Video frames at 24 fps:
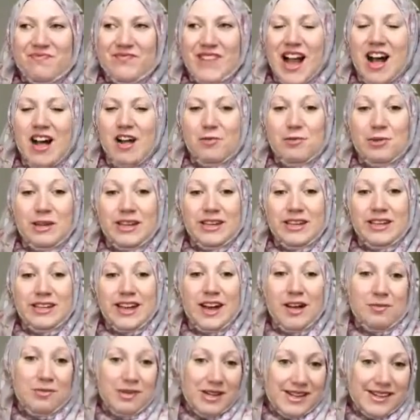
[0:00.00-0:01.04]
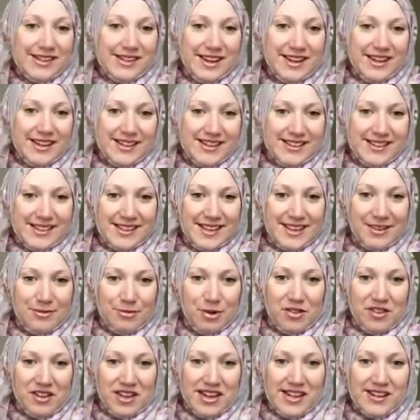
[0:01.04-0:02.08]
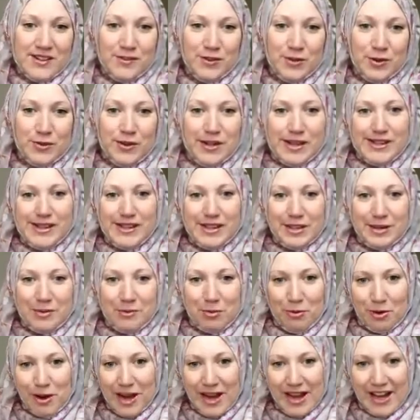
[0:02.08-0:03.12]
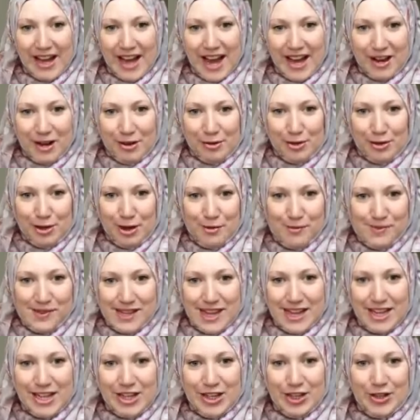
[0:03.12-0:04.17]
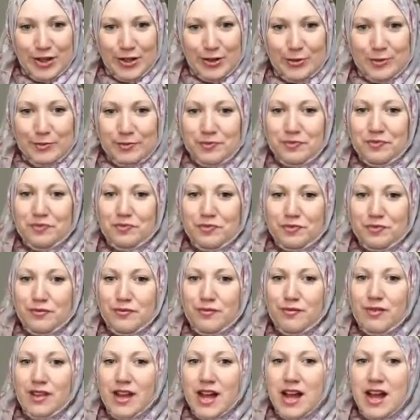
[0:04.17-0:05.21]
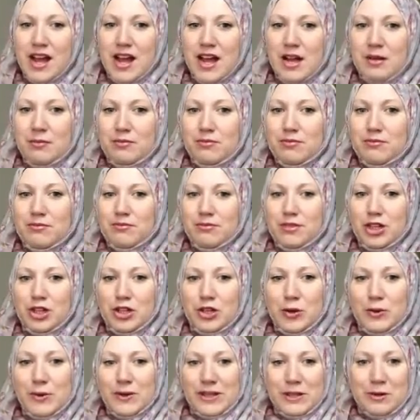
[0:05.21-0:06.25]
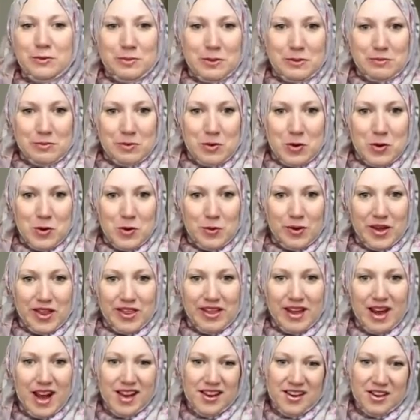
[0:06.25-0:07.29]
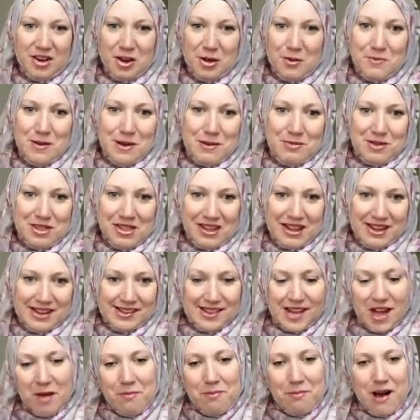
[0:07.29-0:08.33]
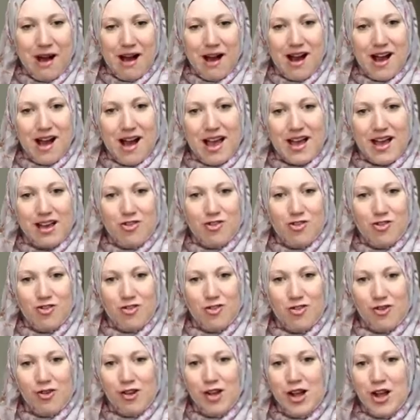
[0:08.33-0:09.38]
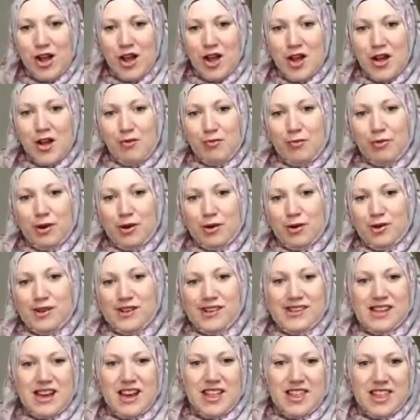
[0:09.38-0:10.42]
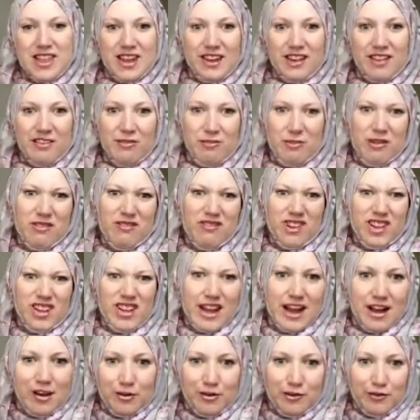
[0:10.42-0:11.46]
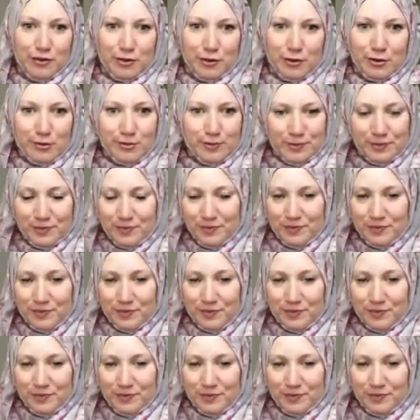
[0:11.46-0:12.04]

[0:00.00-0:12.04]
I'll be excited to see what the next few weeks are going to bring, and I will update you, you know, a little bit more with, I don't know, maybe things that I buy or products that I think have been really helpful.